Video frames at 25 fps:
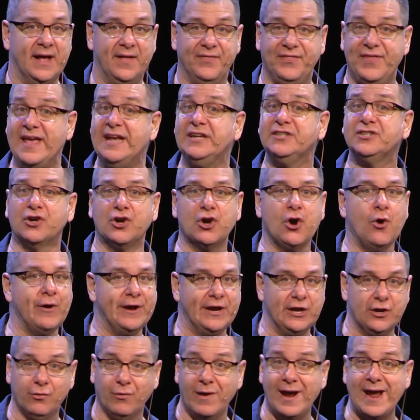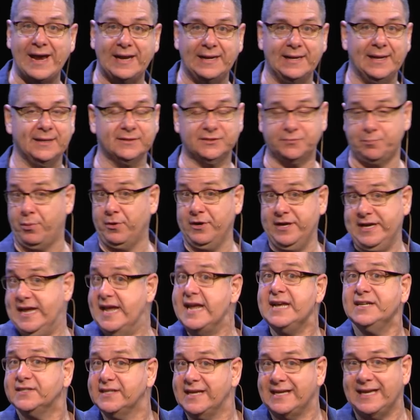things are going great. It's pretty
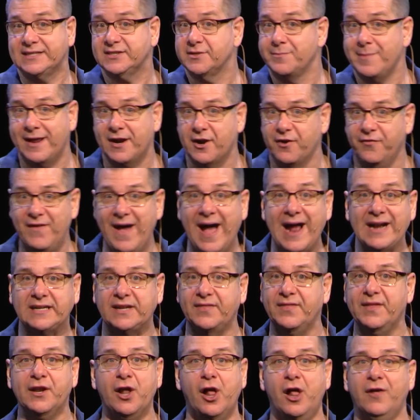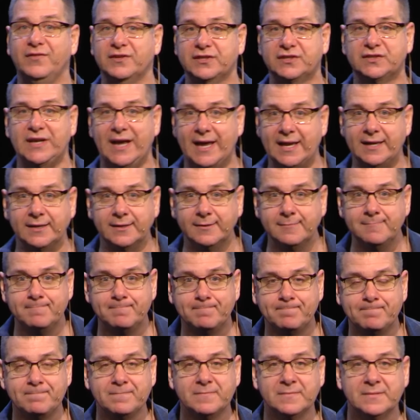easy, as a matter of fact. And then all of a sudden,
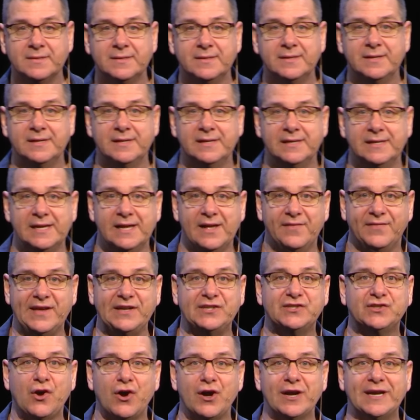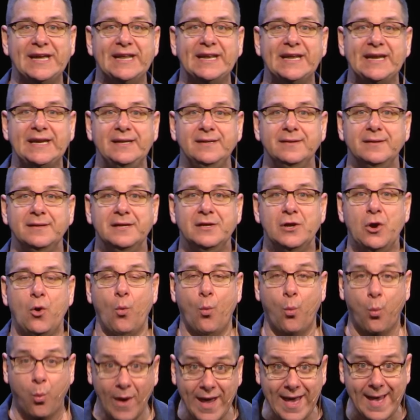they start getting
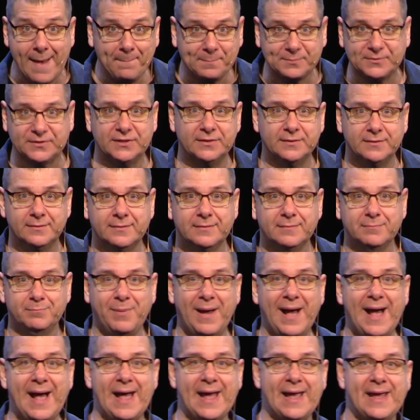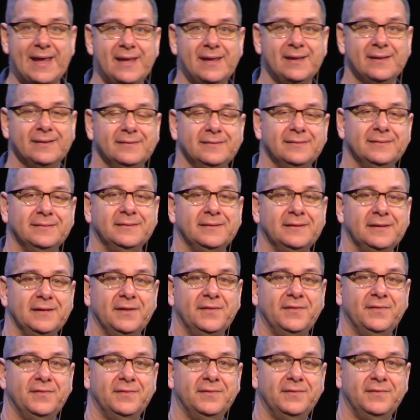whipped by
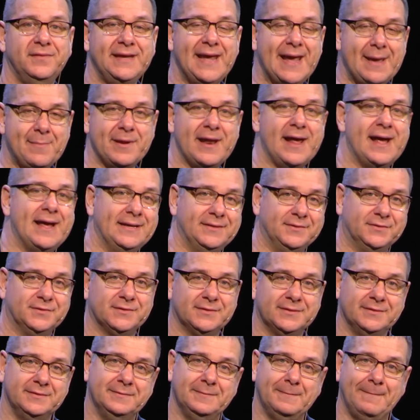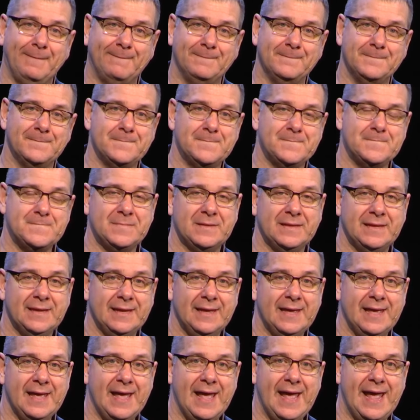the Ammonites.
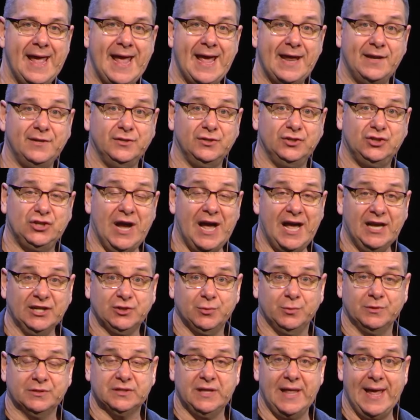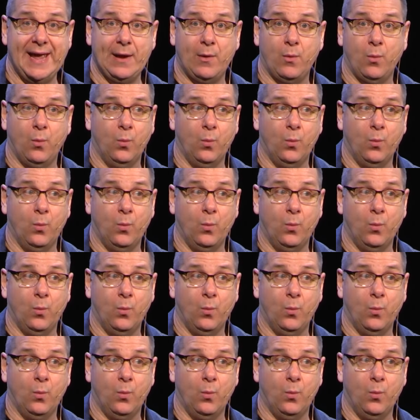And Joshua's like,